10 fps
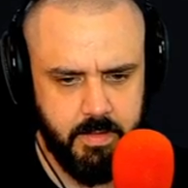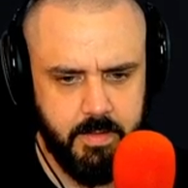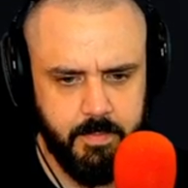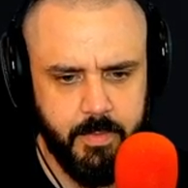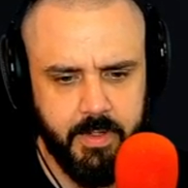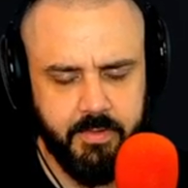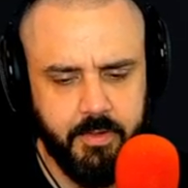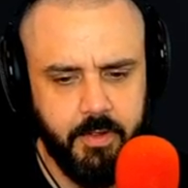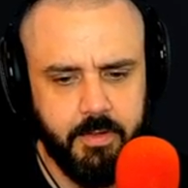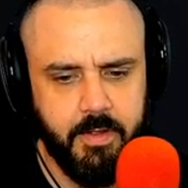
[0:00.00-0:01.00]
But it's
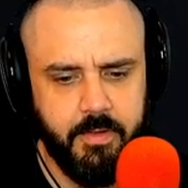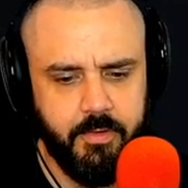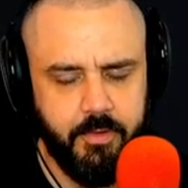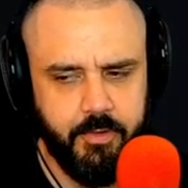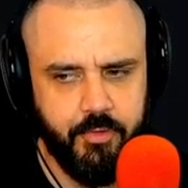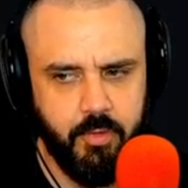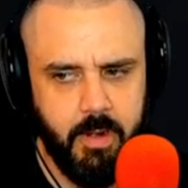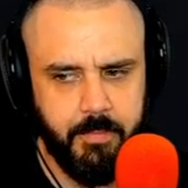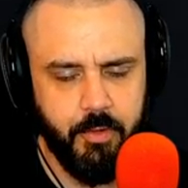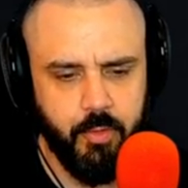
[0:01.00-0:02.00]
good because you just
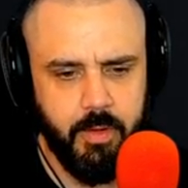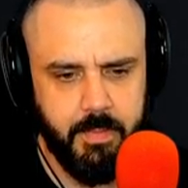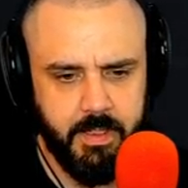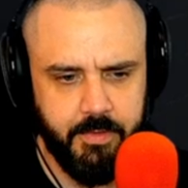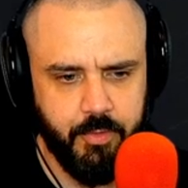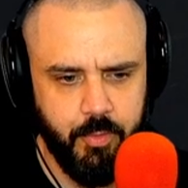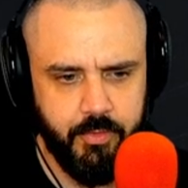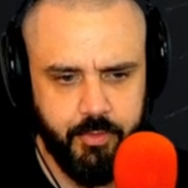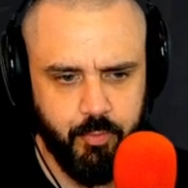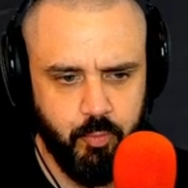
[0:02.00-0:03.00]
drop your equipment in the school and
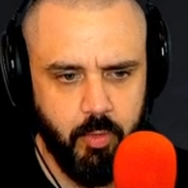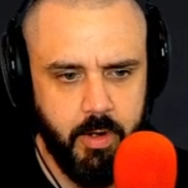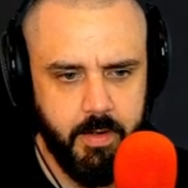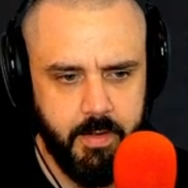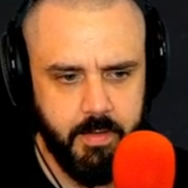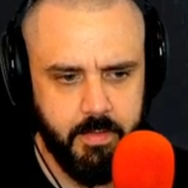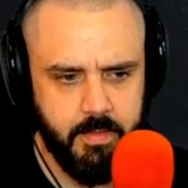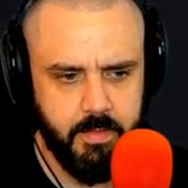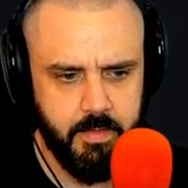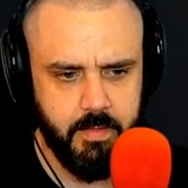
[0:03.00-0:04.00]
just run.
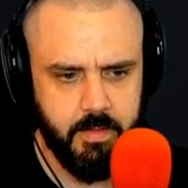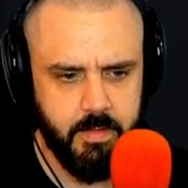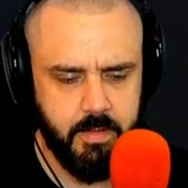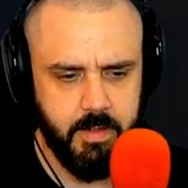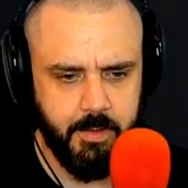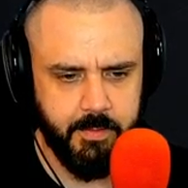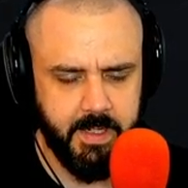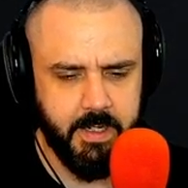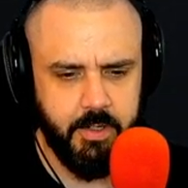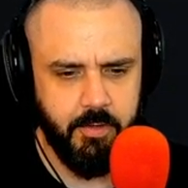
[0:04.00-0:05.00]
I don't
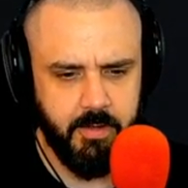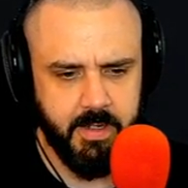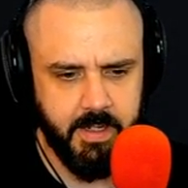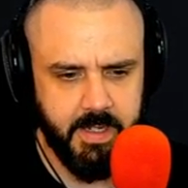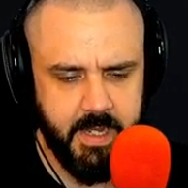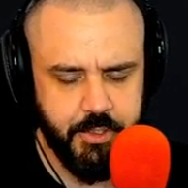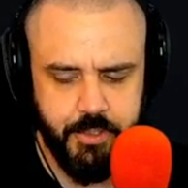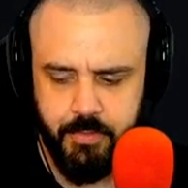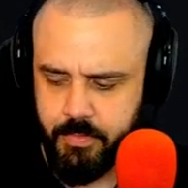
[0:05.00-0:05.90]
think a Yurei can catch you.